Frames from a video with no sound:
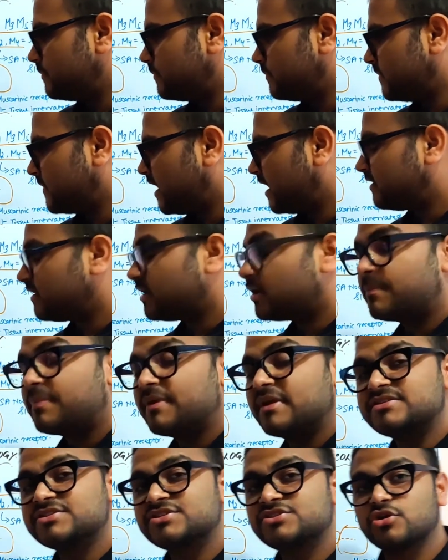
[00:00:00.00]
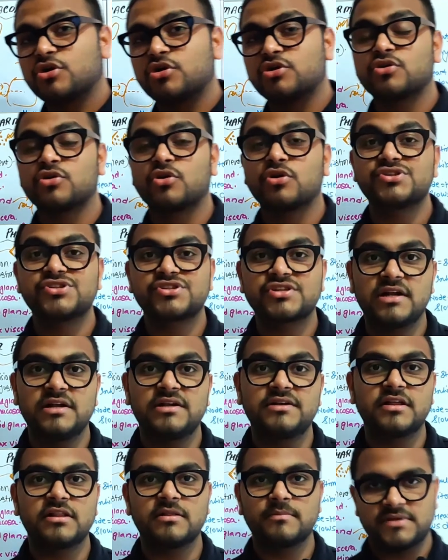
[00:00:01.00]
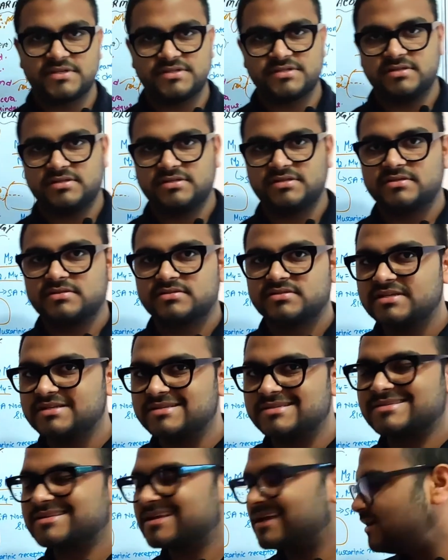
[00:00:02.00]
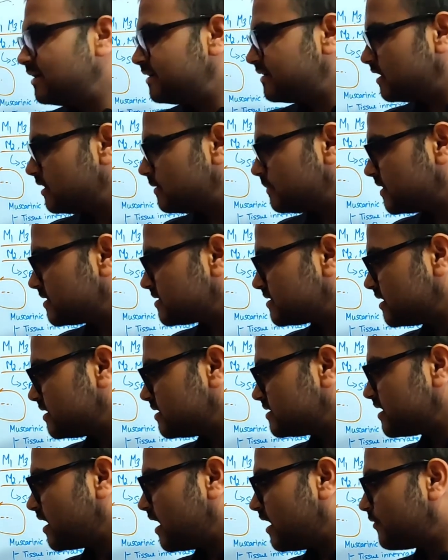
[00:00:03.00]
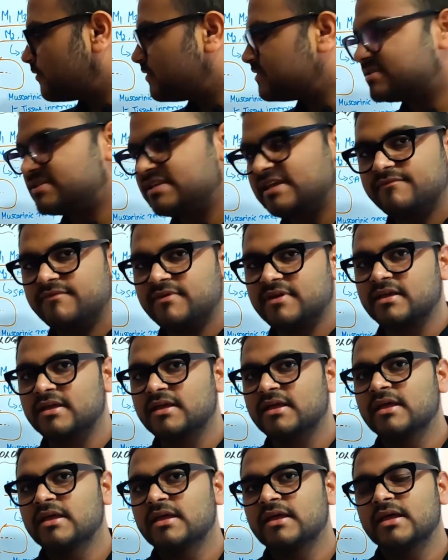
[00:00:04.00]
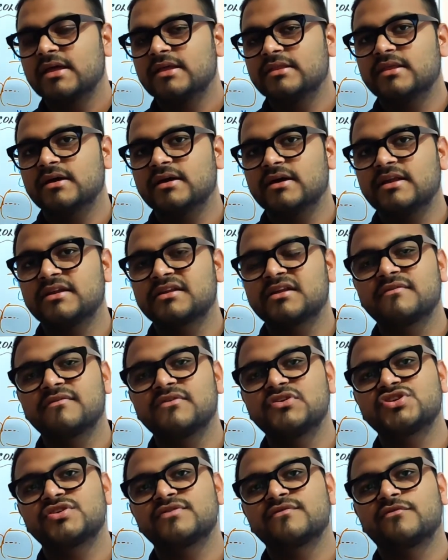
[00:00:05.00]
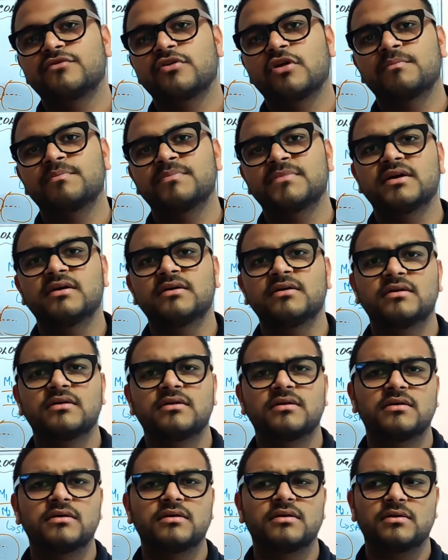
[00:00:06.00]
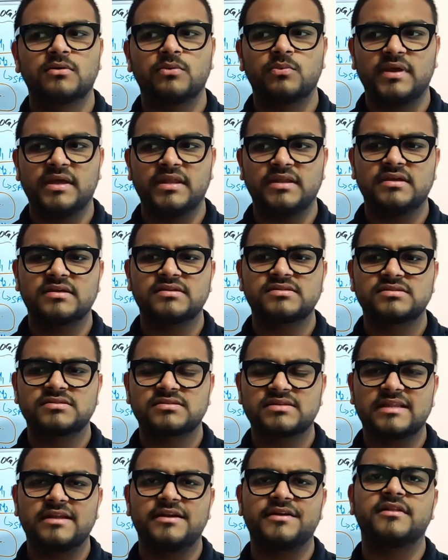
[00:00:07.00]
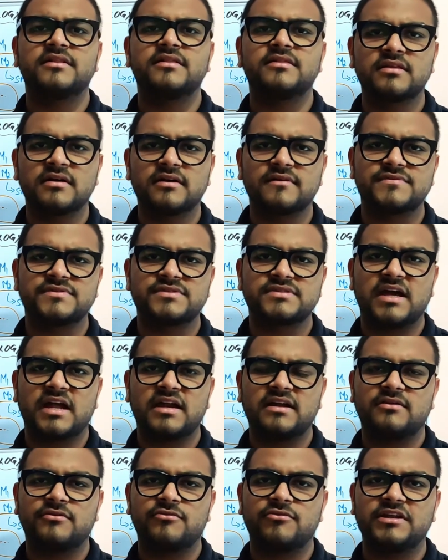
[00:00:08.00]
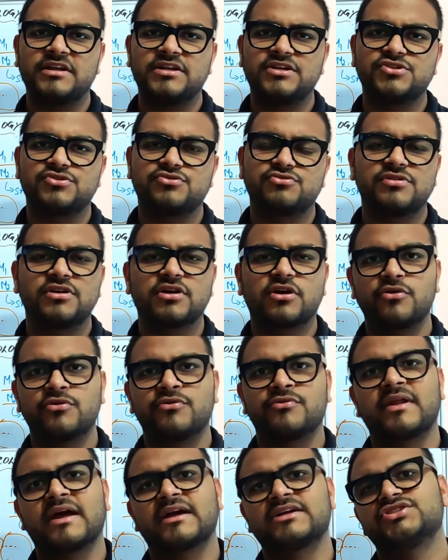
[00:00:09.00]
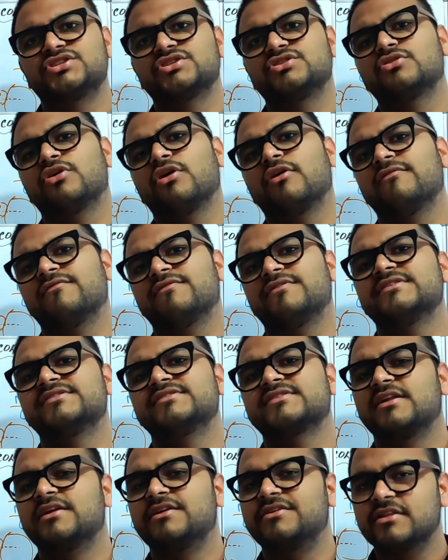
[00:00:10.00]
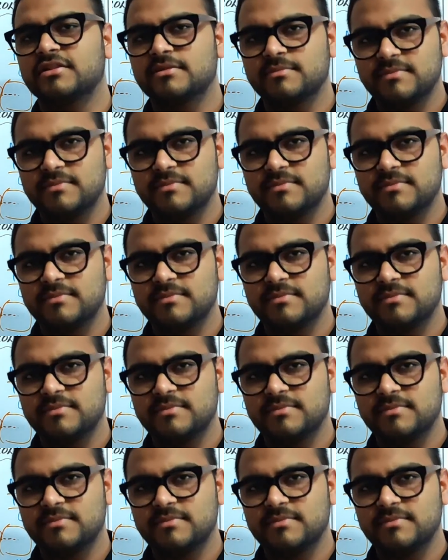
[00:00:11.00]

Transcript: that are present on your skeletal muscles. See, skeletal muscles are receiving the innervation from the various skeletal nerves that leads to the contraction of the skeletal